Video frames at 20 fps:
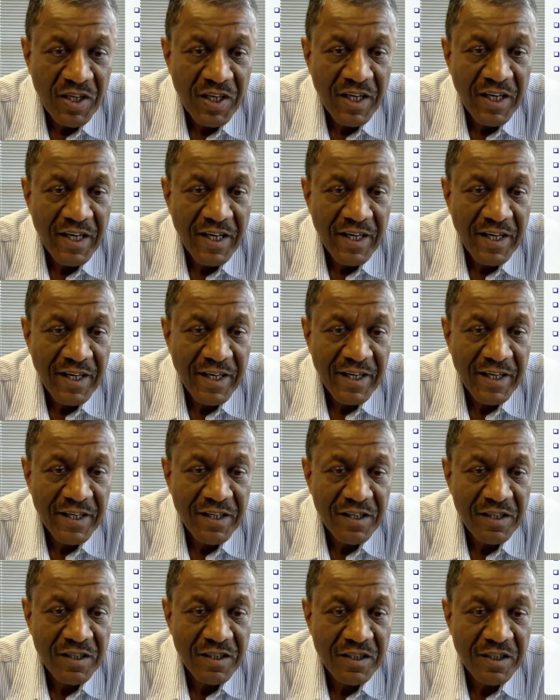
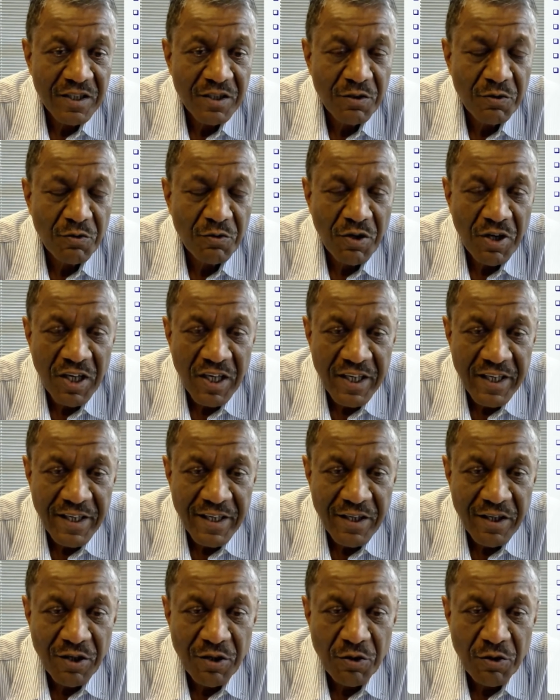and it could
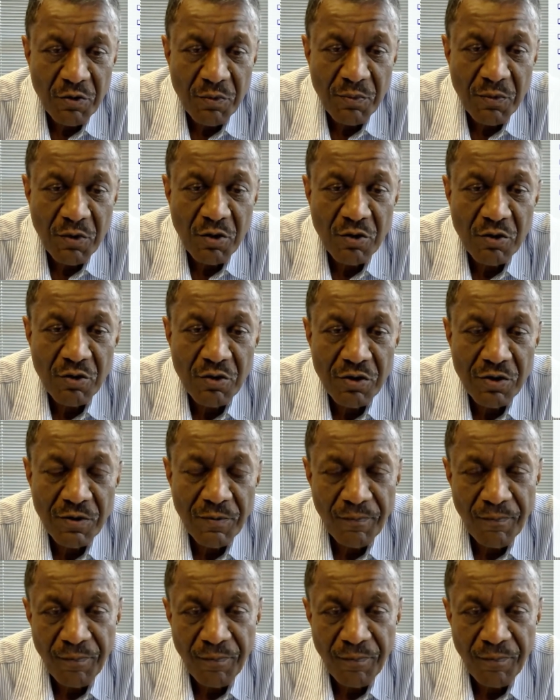lead to more